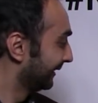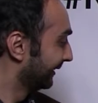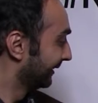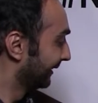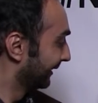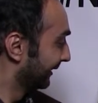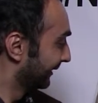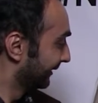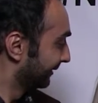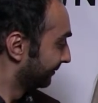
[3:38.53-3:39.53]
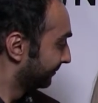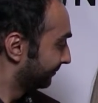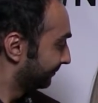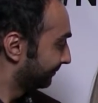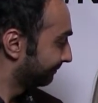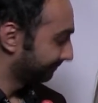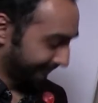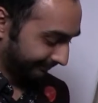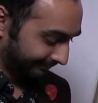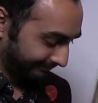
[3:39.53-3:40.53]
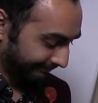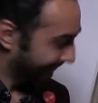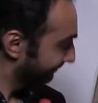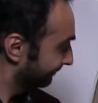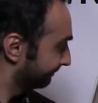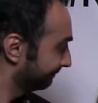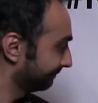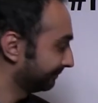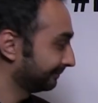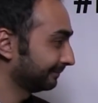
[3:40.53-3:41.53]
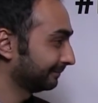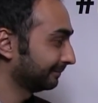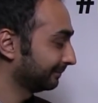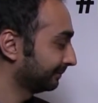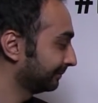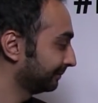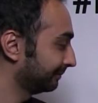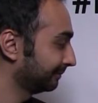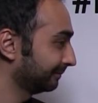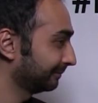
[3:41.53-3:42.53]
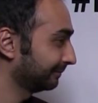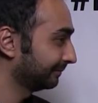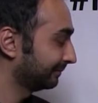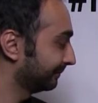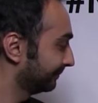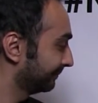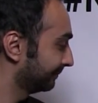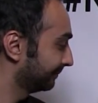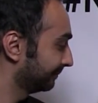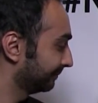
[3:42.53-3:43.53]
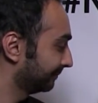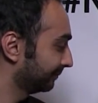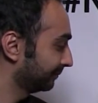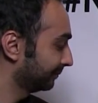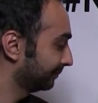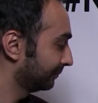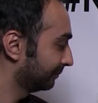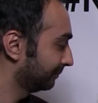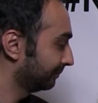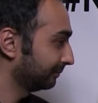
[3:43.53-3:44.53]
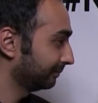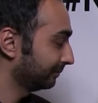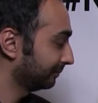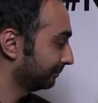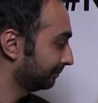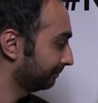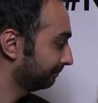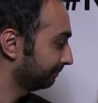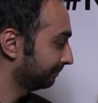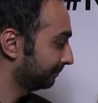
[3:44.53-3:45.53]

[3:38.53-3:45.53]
No words are spoken by the person on screen.